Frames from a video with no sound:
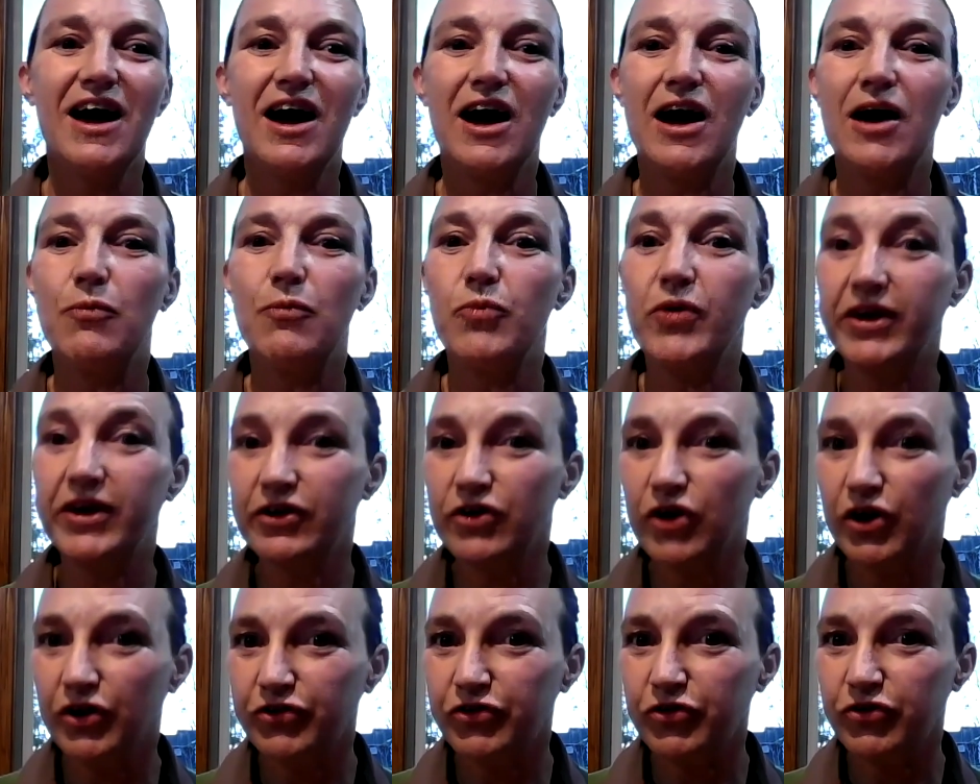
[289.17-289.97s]
Um, we
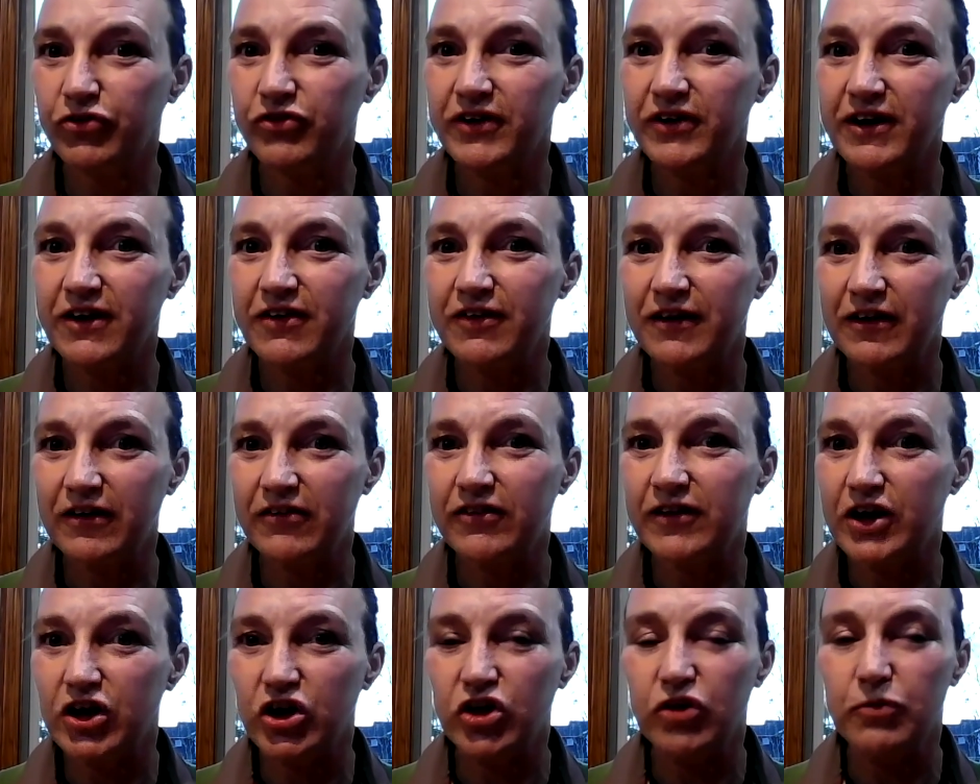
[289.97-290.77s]
can also study
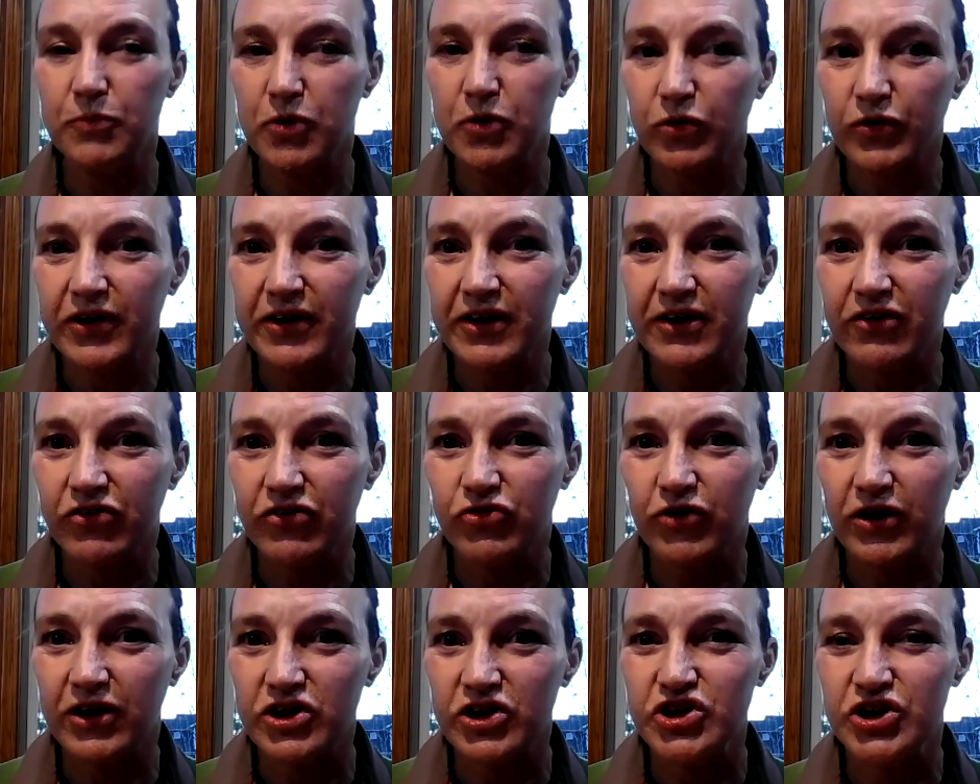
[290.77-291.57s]
things like community
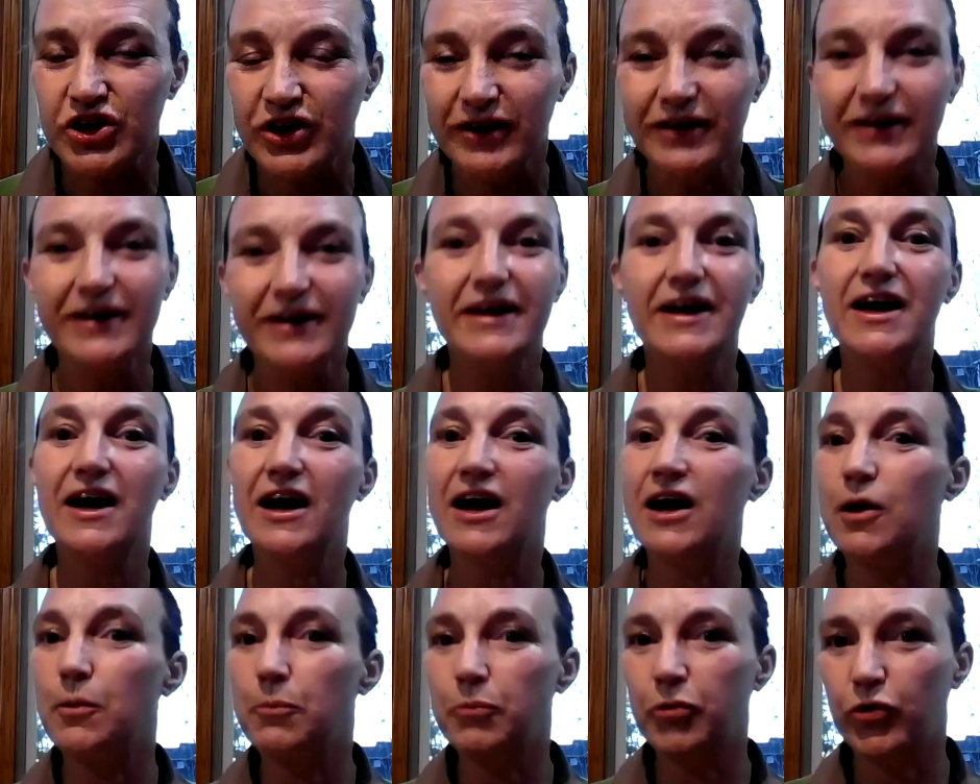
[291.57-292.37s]
structure,
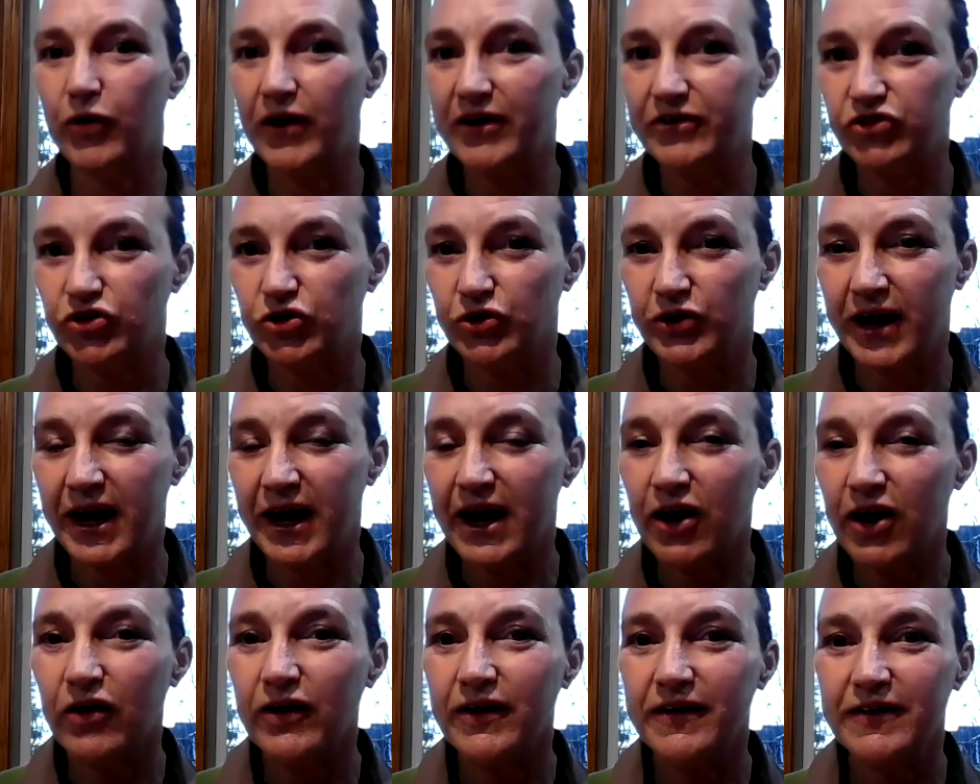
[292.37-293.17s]
um, parental
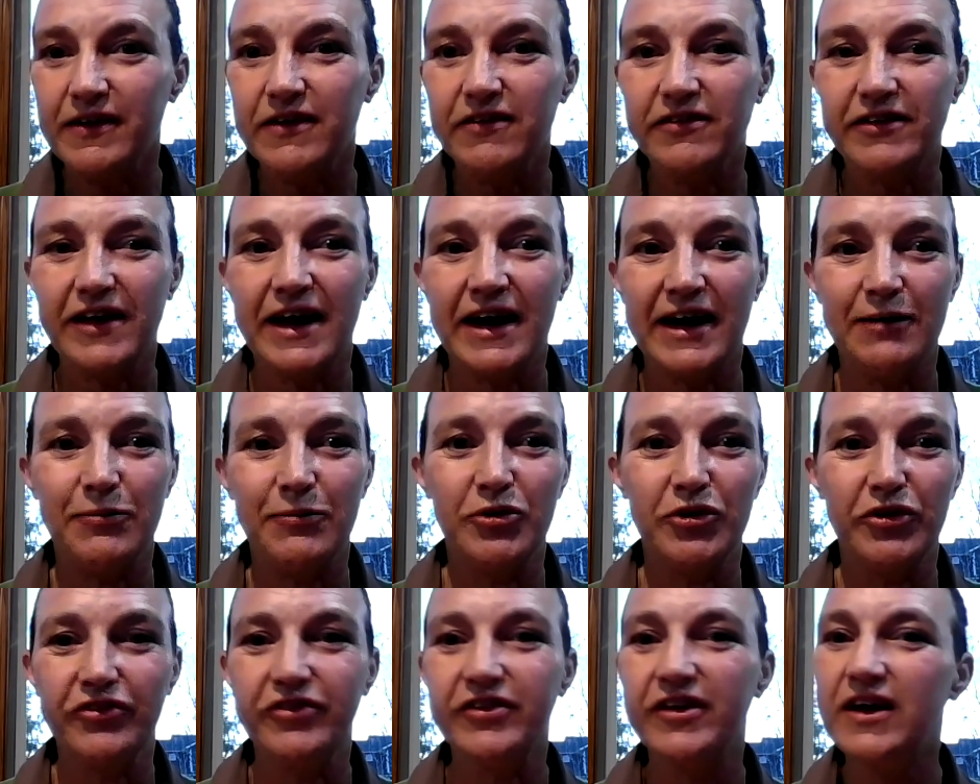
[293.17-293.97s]
care in these
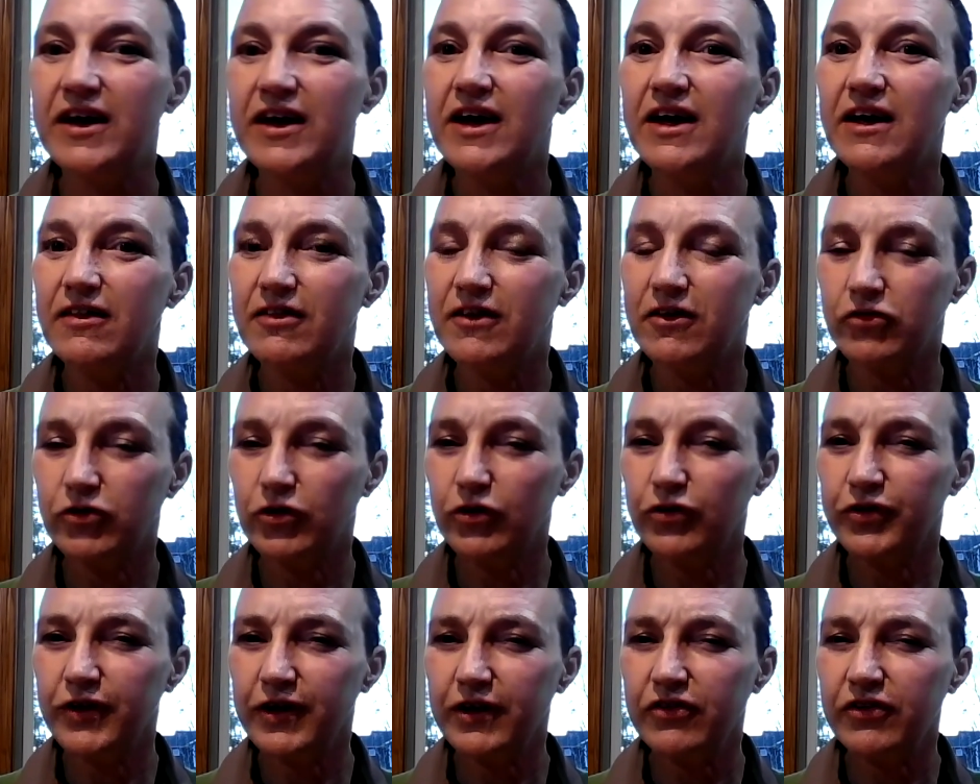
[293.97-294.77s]
animals. These are
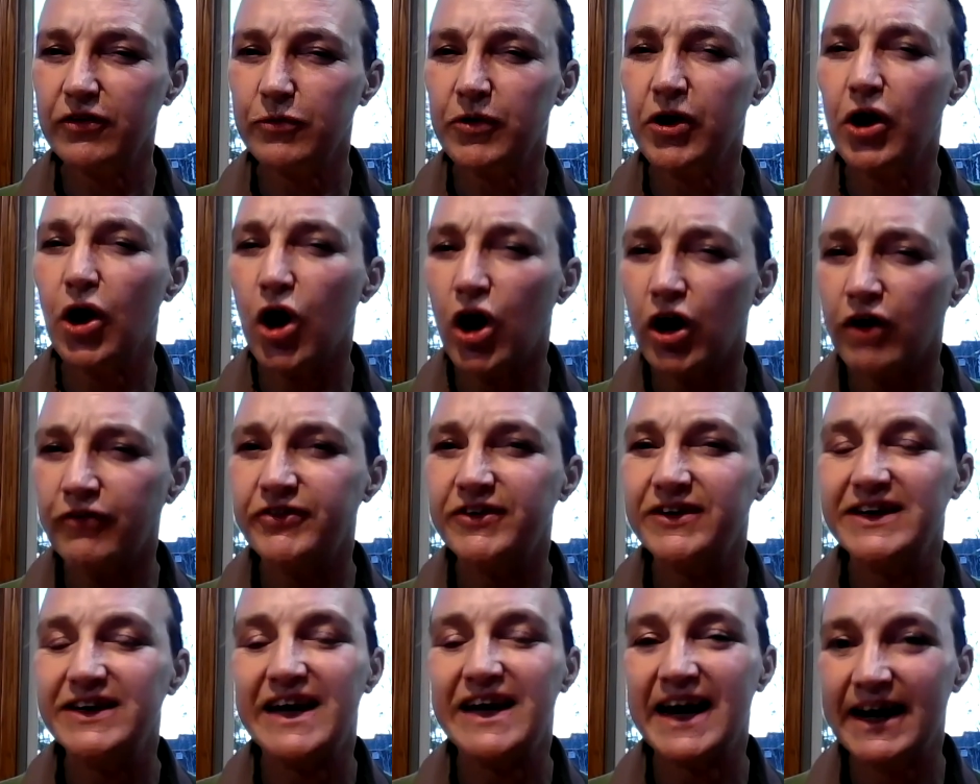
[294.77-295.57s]
things that we
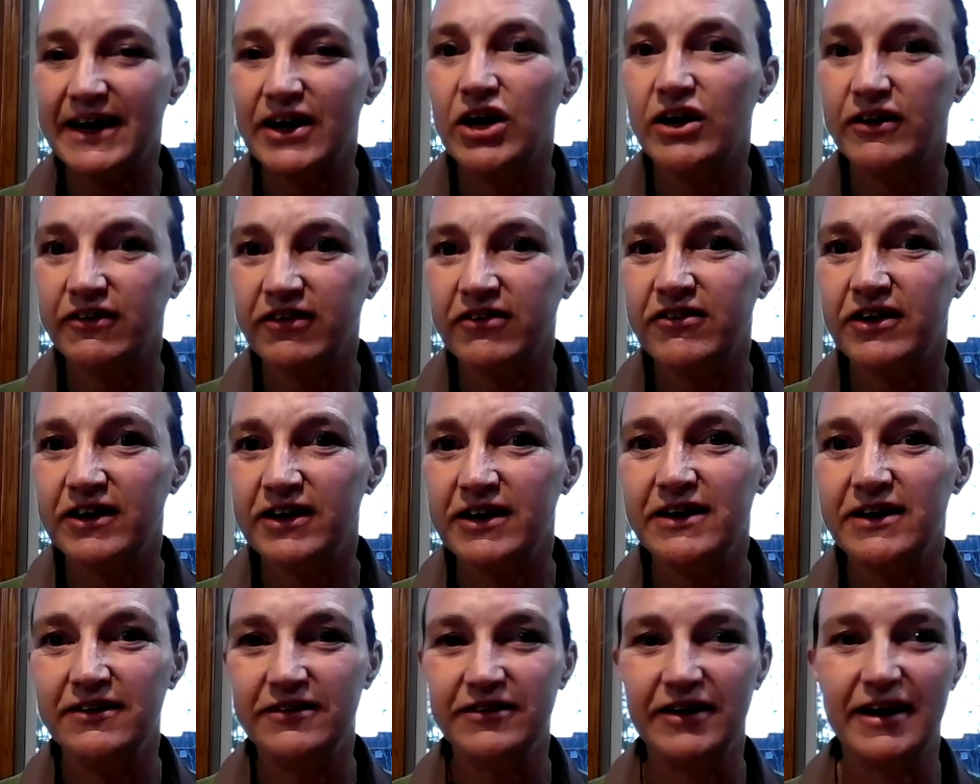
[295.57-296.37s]
often cannot
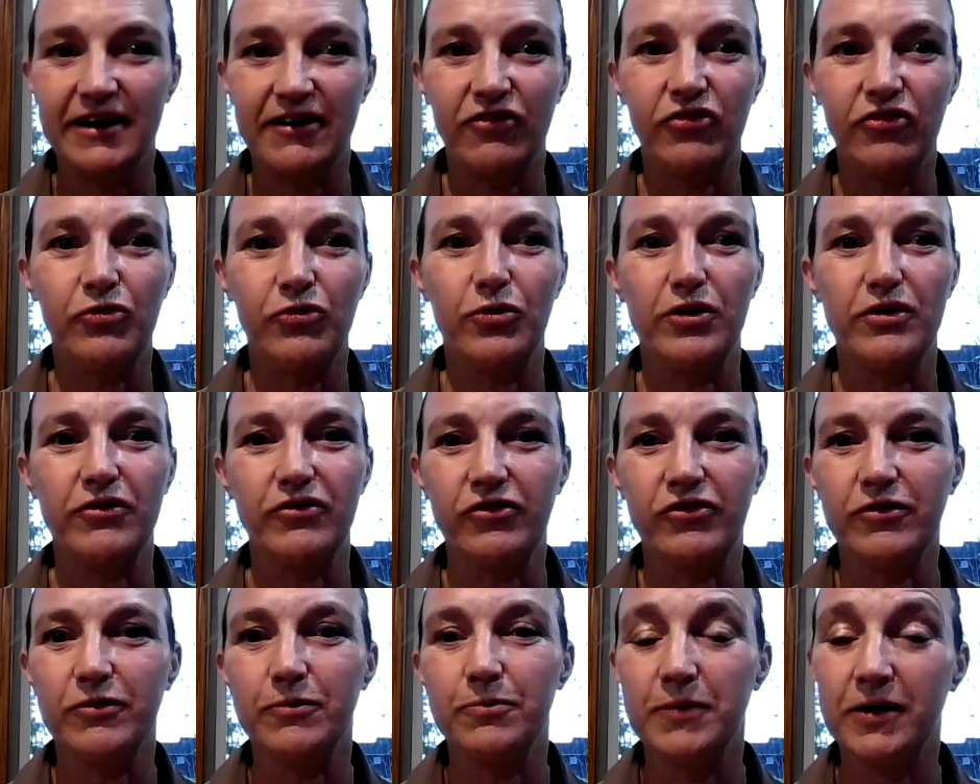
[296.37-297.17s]
study in
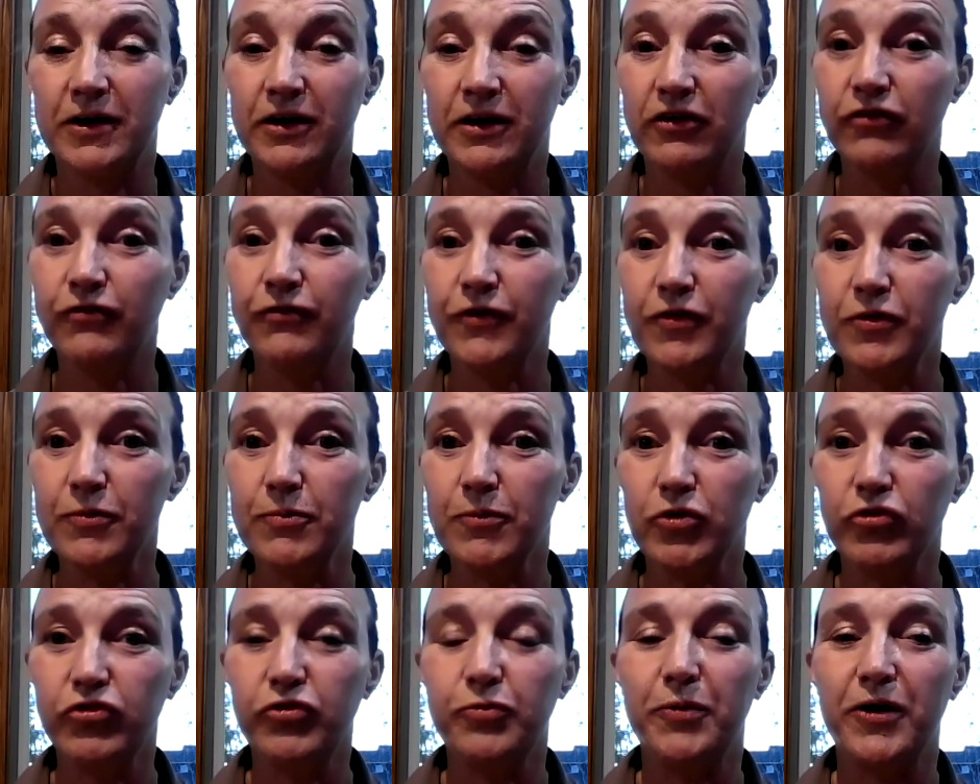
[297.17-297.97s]
dinosaurs because, for the
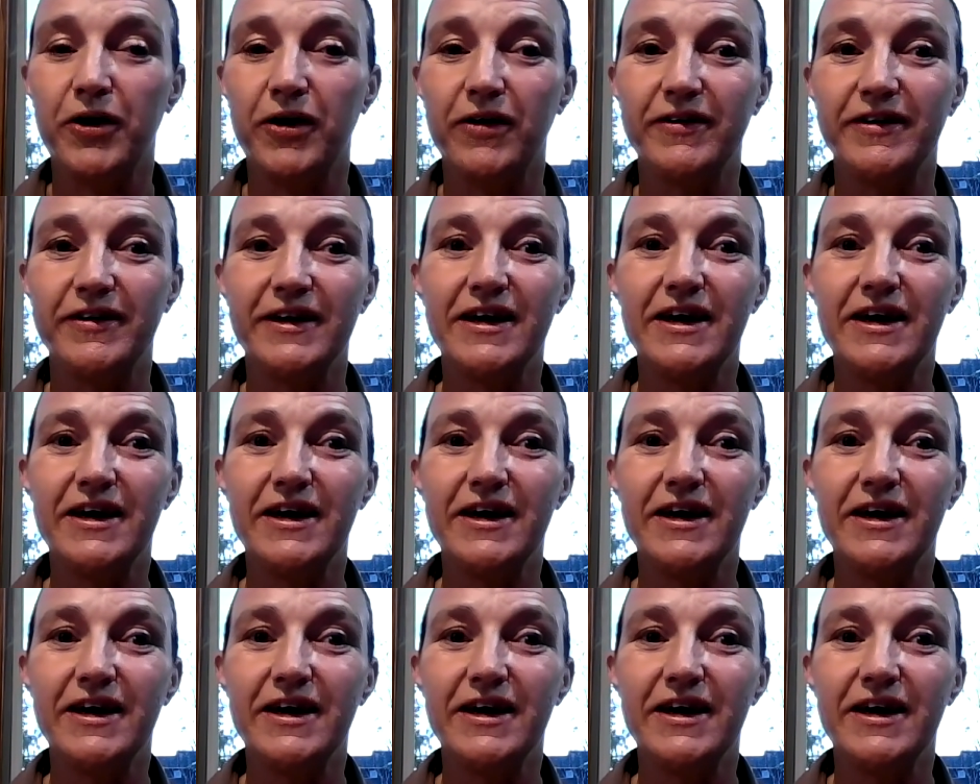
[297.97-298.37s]
most part,